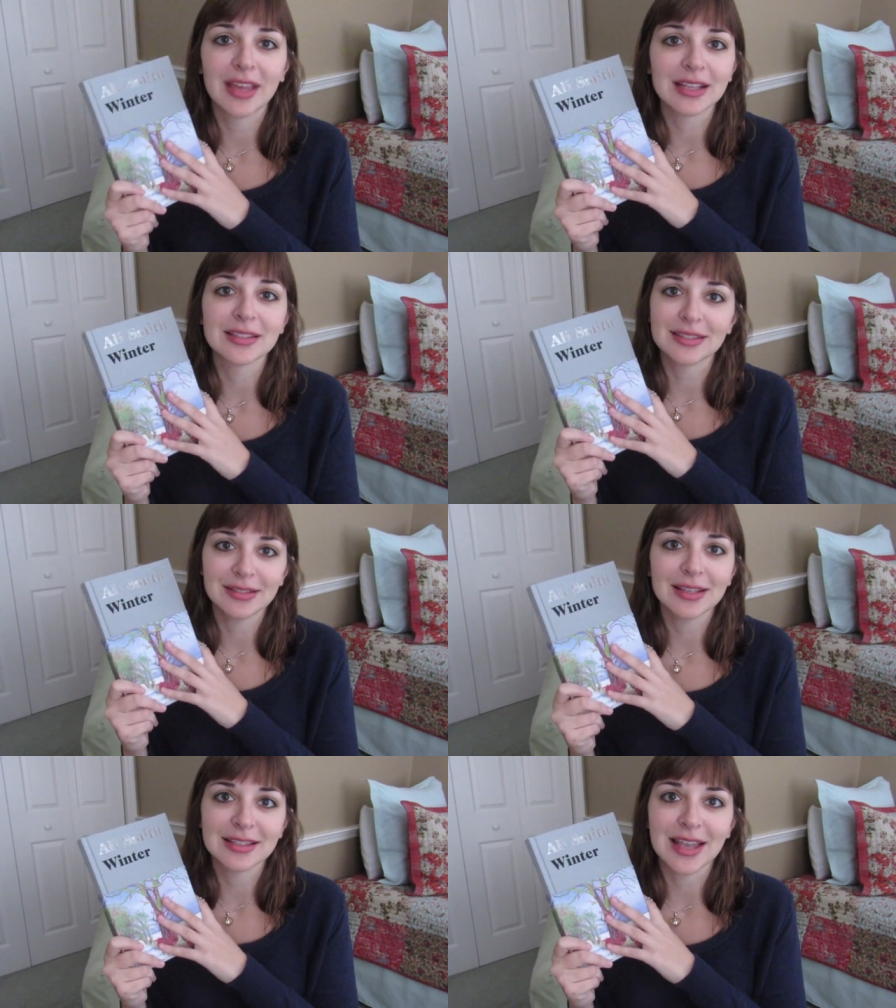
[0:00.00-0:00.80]
That's
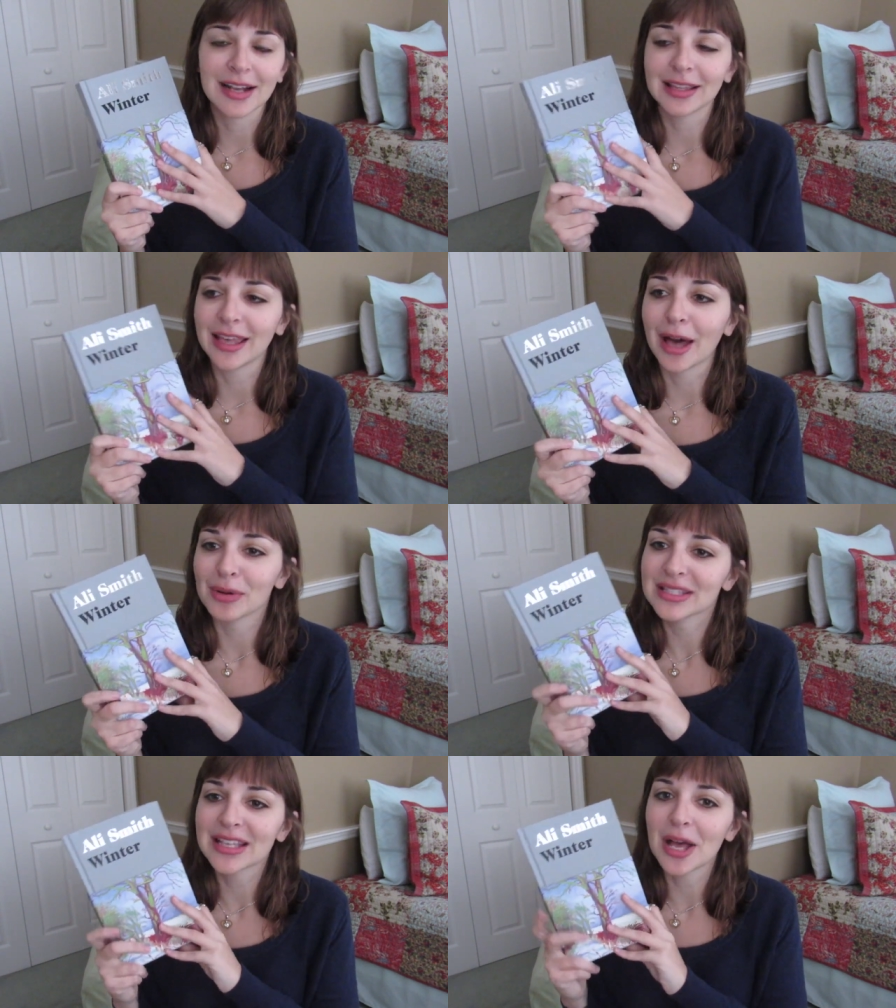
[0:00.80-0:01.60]
exactly how
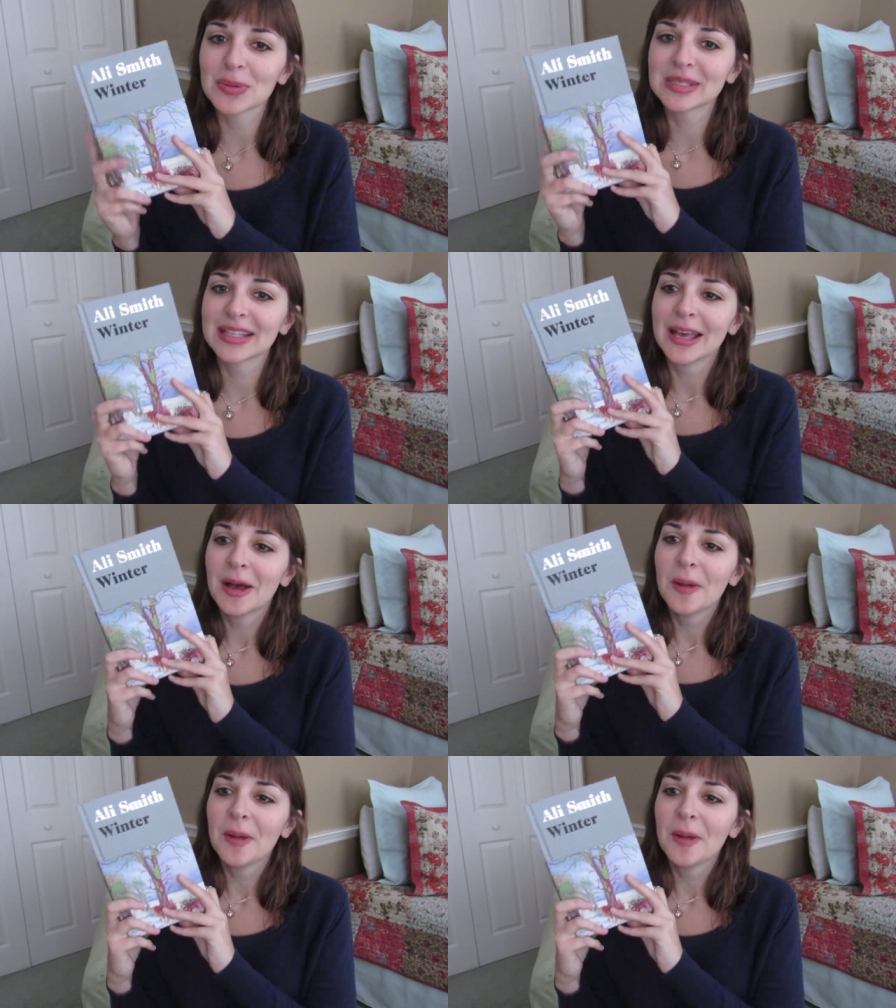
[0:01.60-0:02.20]
it sounds.